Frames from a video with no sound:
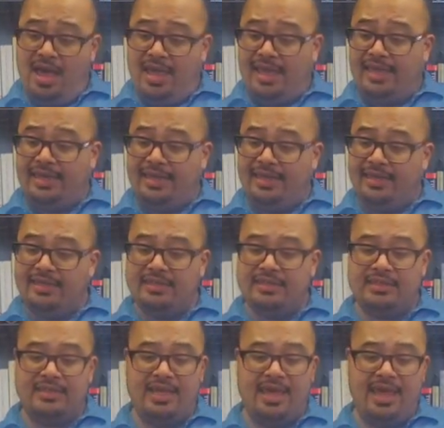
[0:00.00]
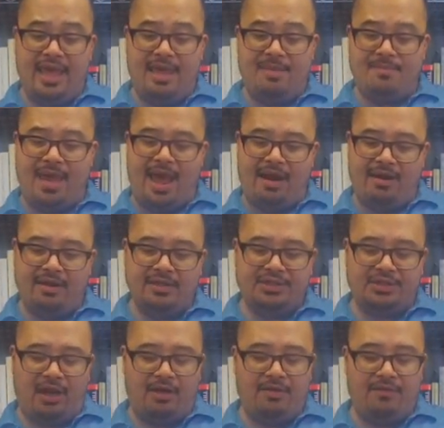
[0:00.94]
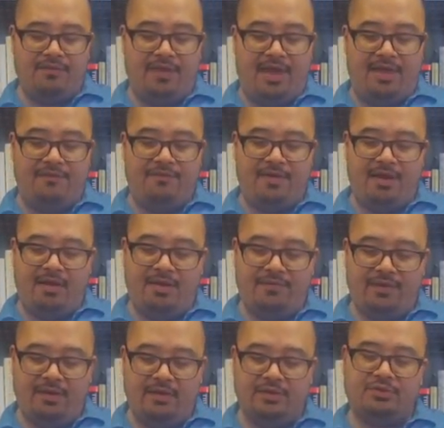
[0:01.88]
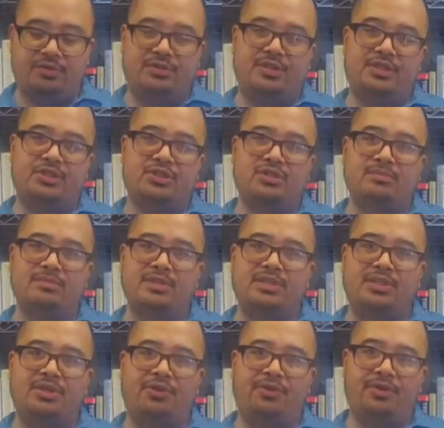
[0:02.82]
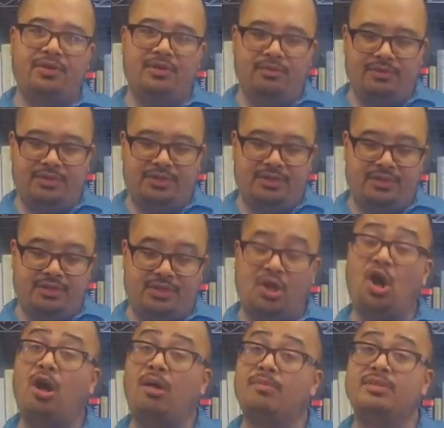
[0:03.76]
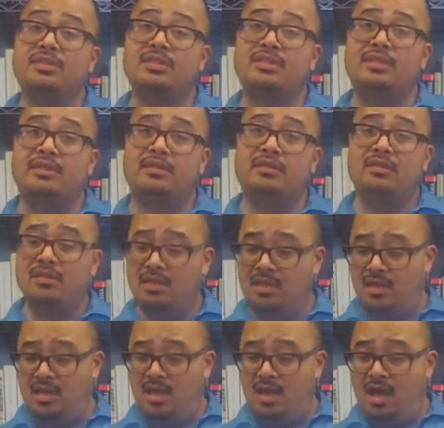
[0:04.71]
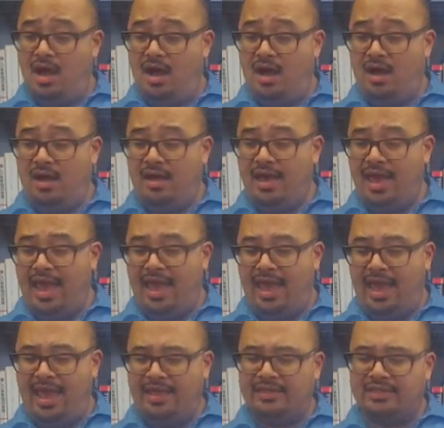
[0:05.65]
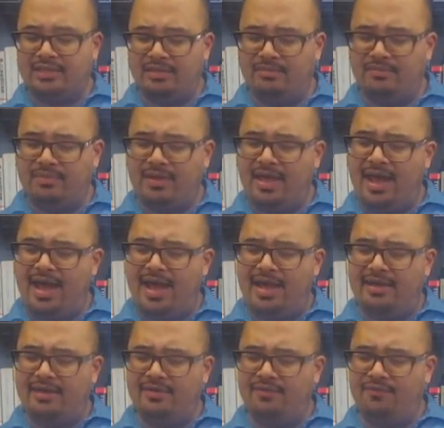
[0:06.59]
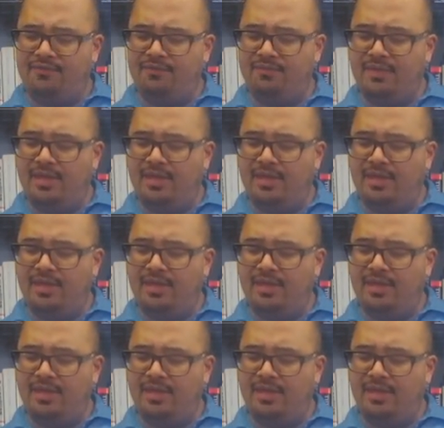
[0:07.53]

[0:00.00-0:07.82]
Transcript: It is a marriage of a very traditional material, which is carbon steel, and some kind of